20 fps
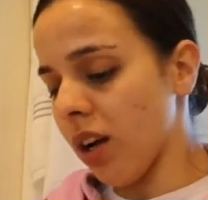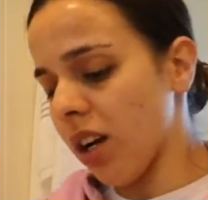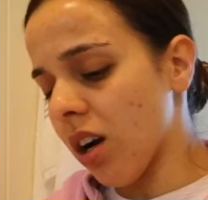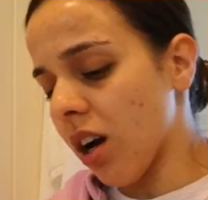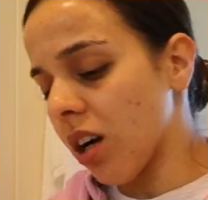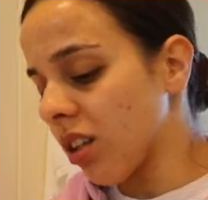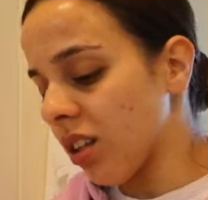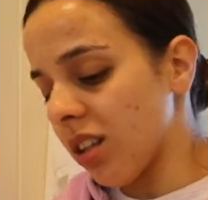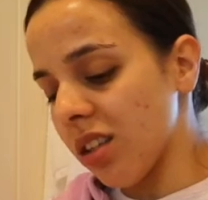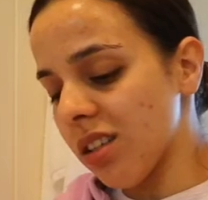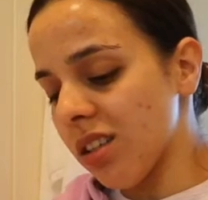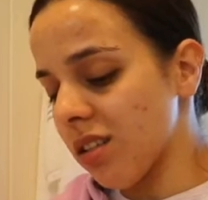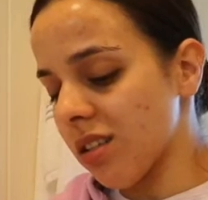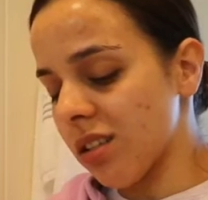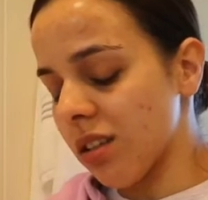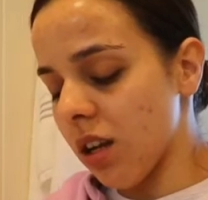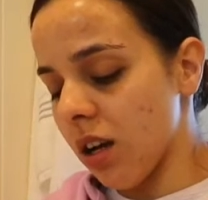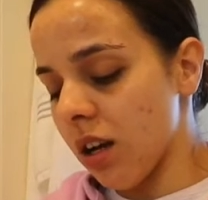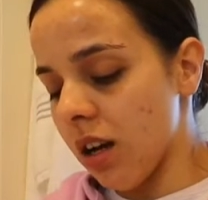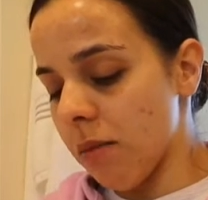got
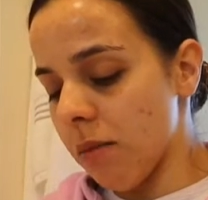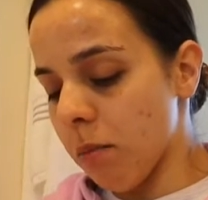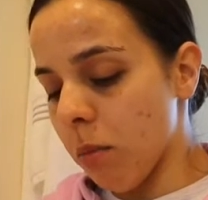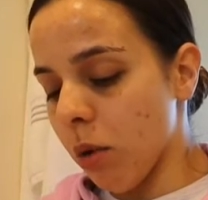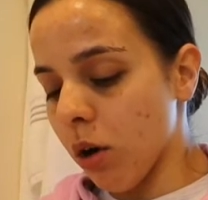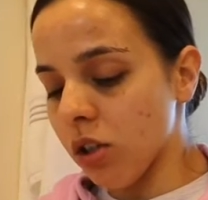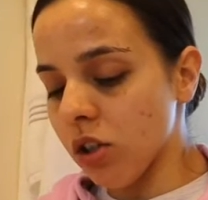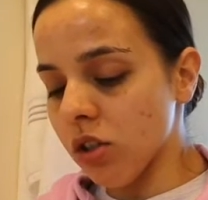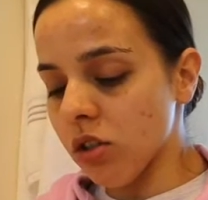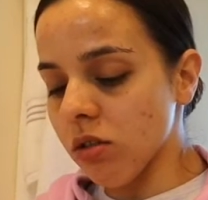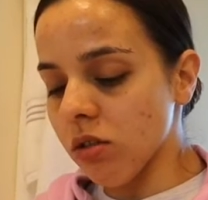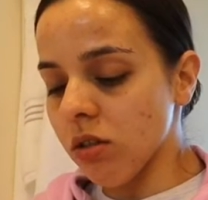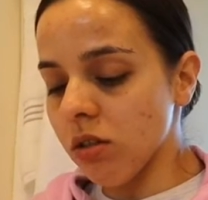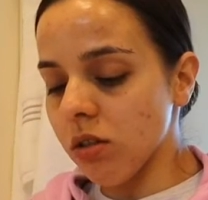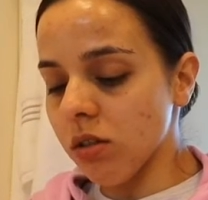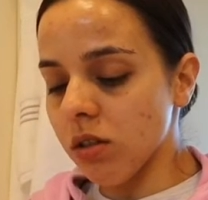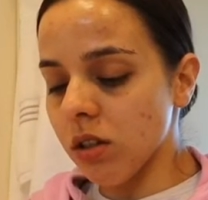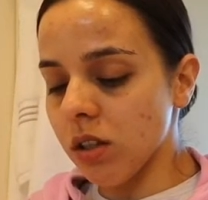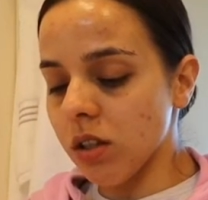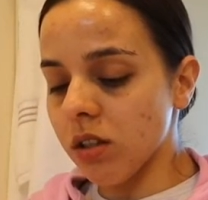this at
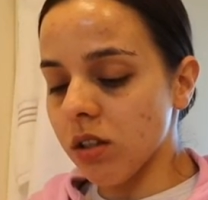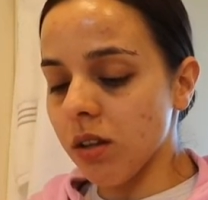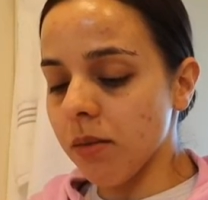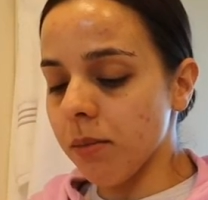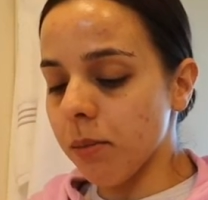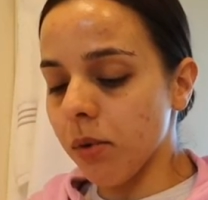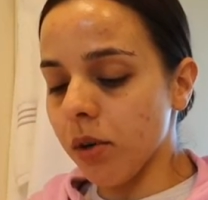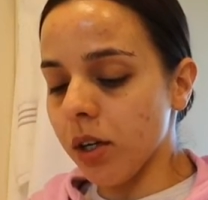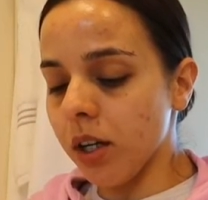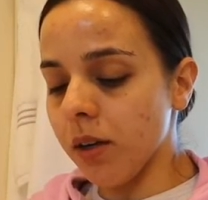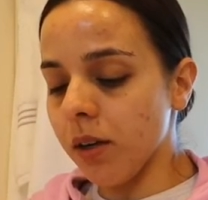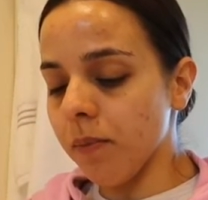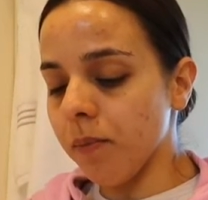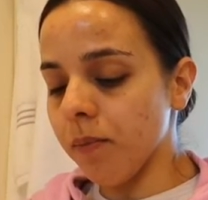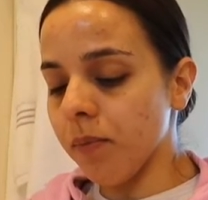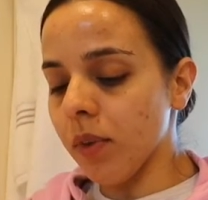Marshall's at some point.